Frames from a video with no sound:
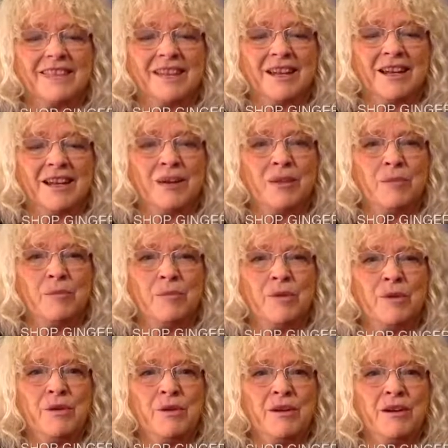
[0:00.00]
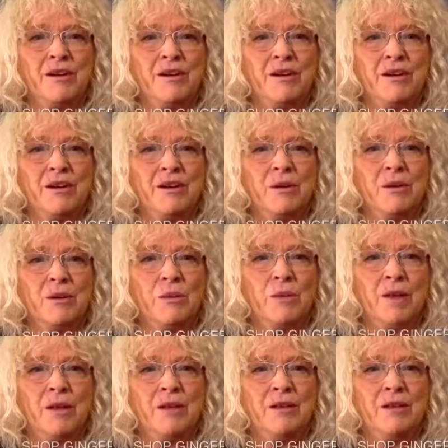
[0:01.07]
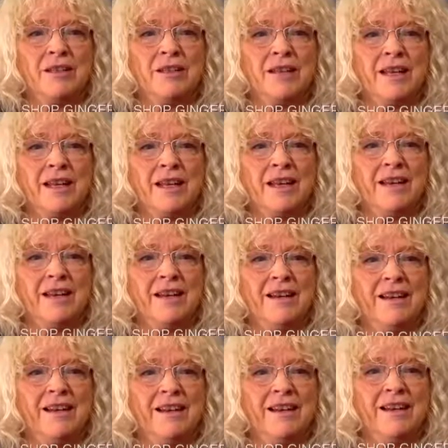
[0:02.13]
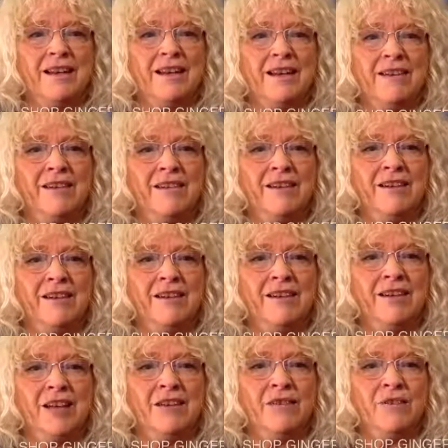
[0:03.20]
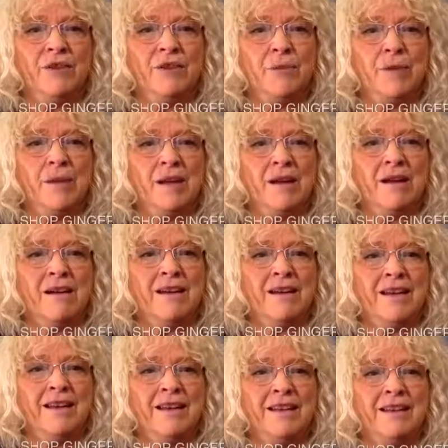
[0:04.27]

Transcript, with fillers: I hope you are well today. Erica and Verpi. Hi.